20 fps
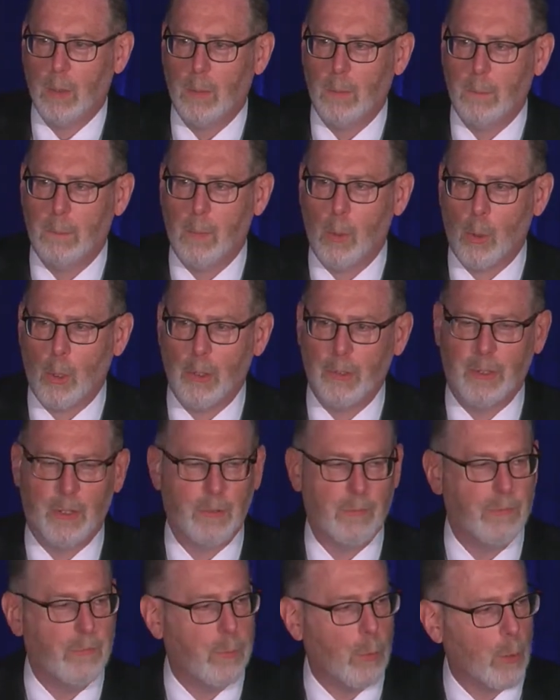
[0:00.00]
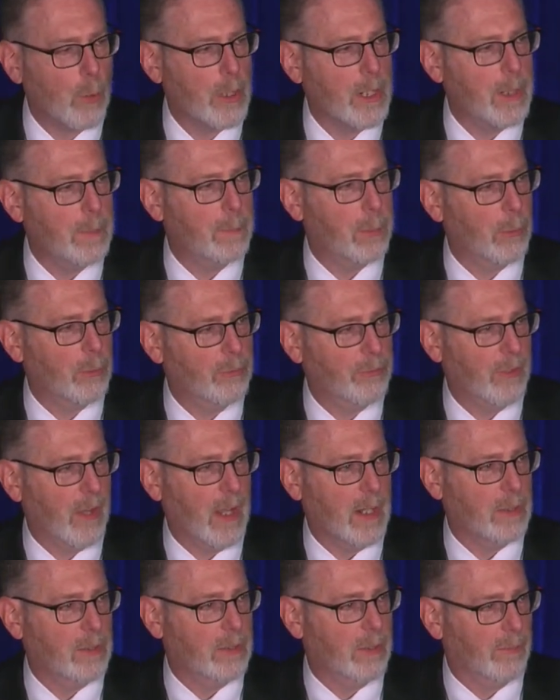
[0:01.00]
More than
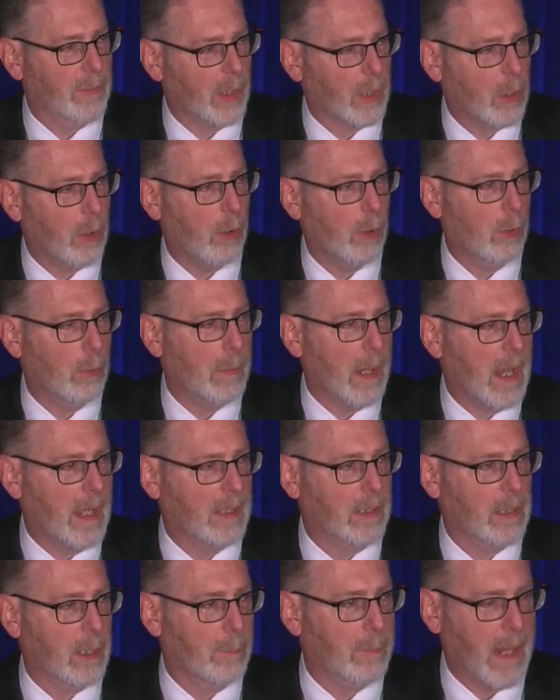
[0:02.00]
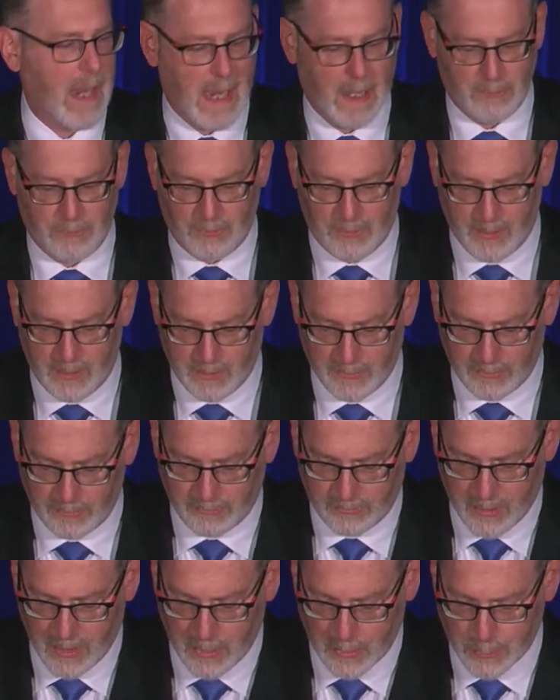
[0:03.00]
40% of the coal mine capacity in
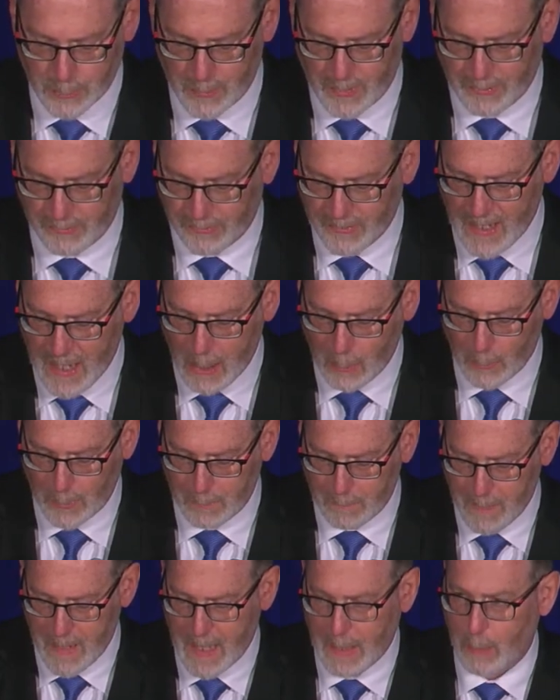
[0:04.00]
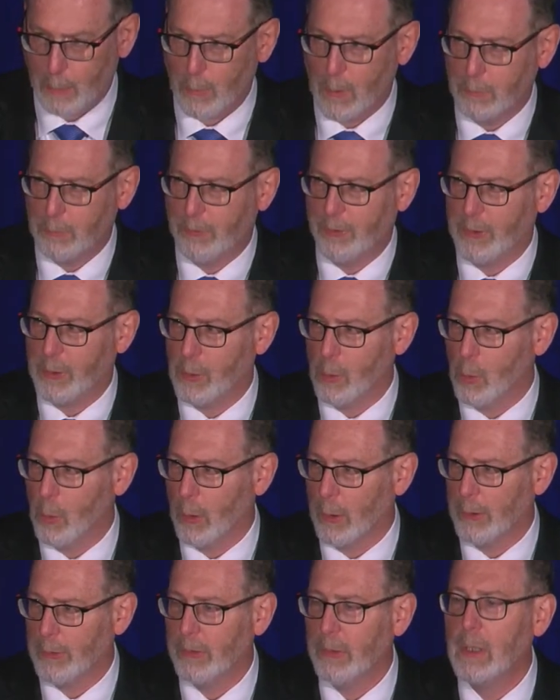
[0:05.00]
this country is now in bankruptcy
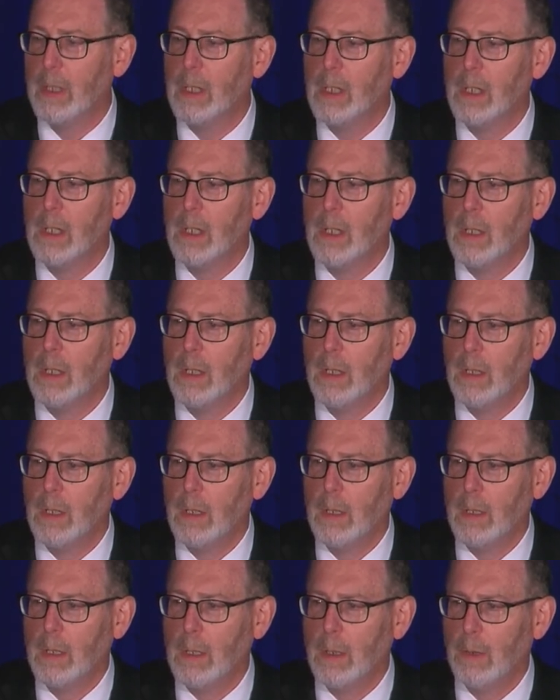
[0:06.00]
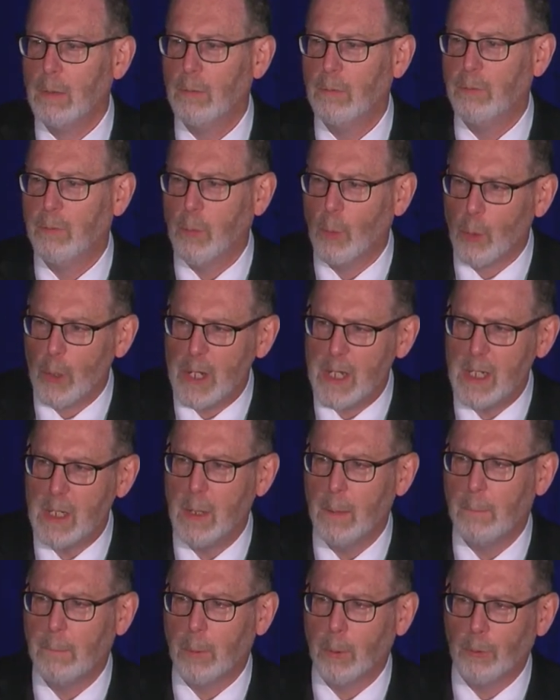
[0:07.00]
court.
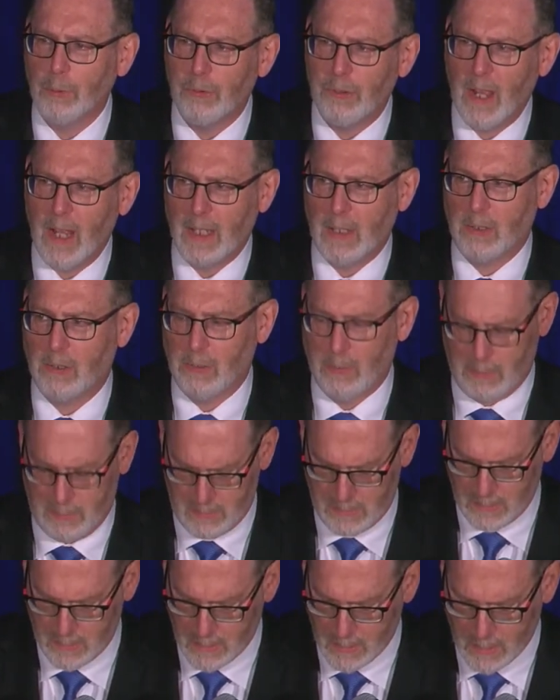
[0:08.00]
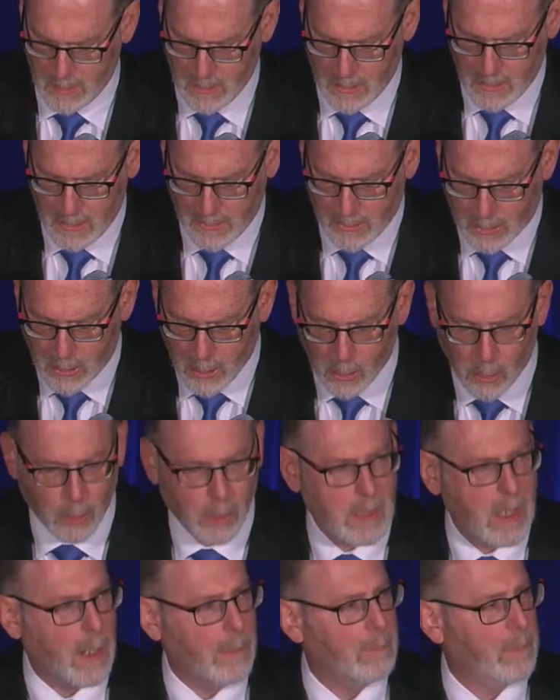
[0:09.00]
40%. The coal
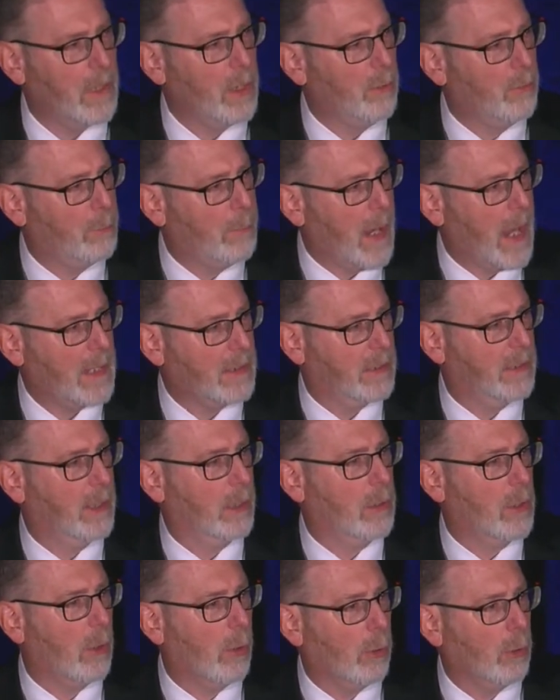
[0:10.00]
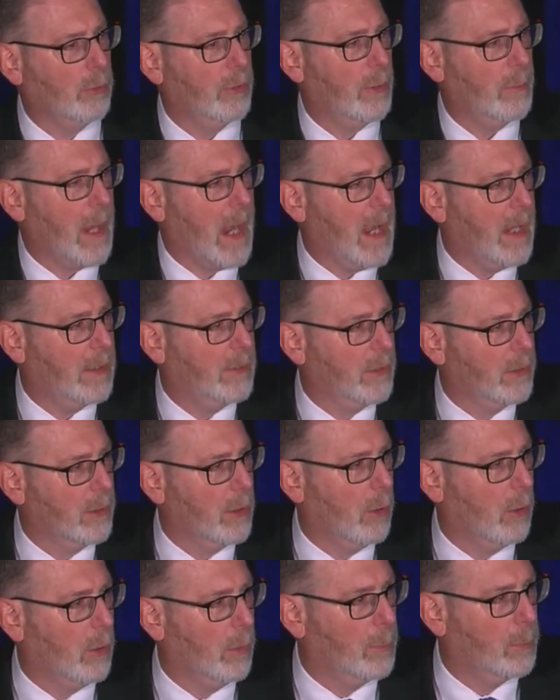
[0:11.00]
companies bet that coal demand and
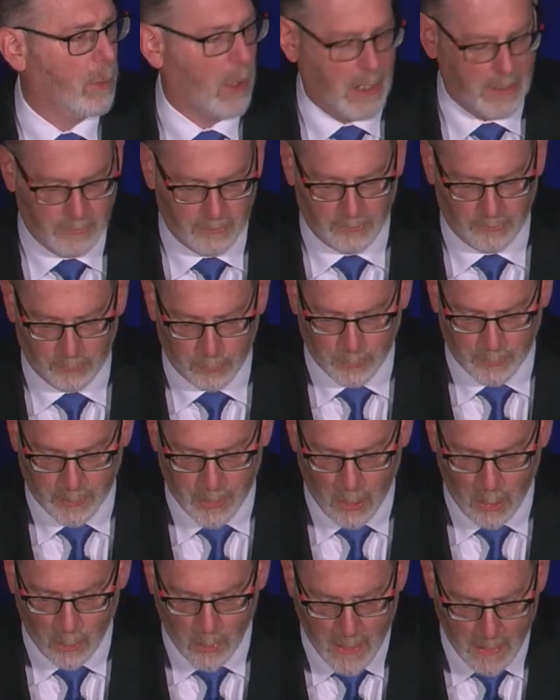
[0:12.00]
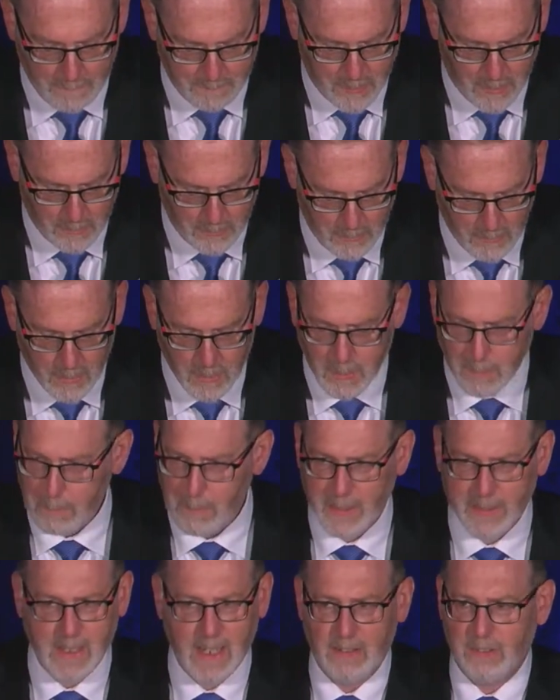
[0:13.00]
coal prices would go up,
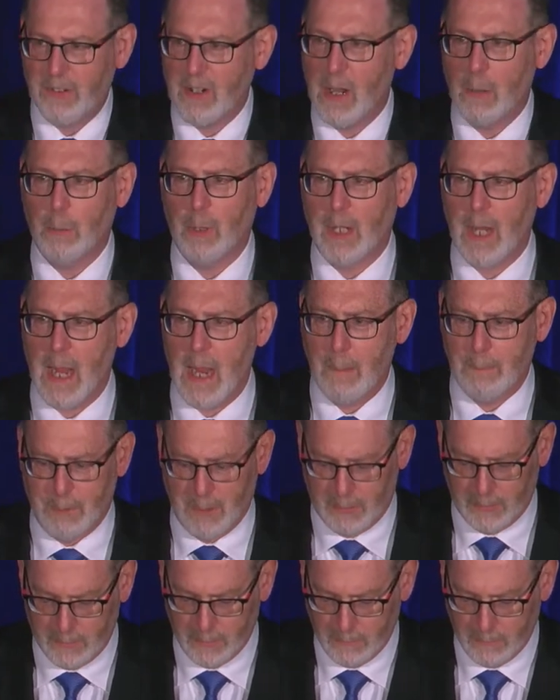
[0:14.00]
but that's not what happened.